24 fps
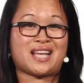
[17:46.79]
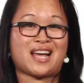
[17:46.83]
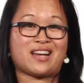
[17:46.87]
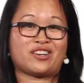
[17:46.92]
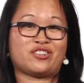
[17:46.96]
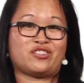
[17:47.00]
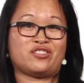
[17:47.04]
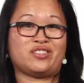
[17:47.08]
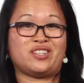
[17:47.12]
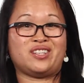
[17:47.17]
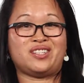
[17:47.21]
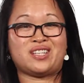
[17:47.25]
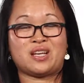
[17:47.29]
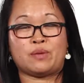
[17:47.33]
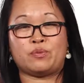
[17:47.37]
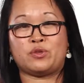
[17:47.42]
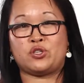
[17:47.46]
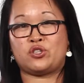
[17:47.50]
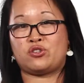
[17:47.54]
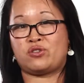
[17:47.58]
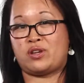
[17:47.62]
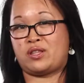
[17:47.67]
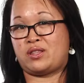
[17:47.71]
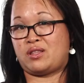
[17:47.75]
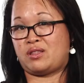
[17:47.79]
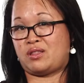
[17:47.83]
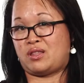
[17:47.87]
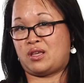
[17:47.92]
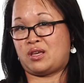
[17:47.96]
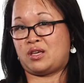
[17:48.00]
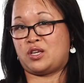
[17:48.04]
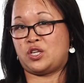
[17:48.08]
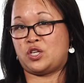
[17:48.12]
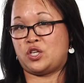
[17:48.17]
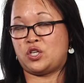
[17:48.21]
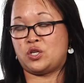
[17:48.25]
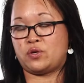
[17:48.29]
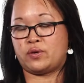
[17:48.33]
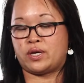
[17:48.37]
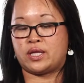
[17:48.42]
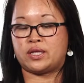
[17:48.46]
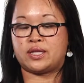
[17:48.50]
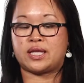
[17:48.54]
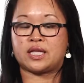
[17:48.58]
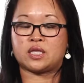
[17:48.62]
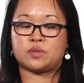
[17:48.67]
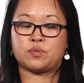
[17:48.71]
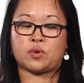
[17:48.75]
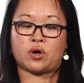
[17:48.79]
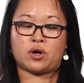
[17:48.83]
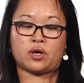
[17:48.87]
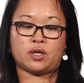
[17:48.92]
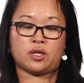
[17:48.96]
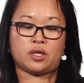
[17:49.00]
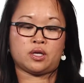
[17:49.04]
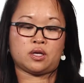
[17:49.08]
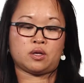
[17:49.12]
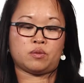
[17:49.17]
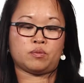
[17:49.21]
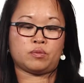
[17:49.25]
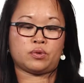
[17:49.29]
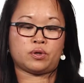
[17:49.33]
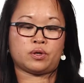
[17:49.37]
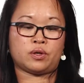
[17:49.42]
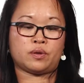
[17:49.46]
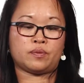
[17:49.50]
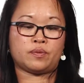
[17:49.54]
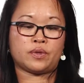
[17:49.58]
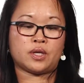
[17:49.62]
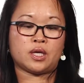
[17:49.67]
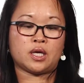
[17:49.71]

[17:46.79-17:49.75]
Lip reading: actually demonstrate that they can do it. That's part of the input.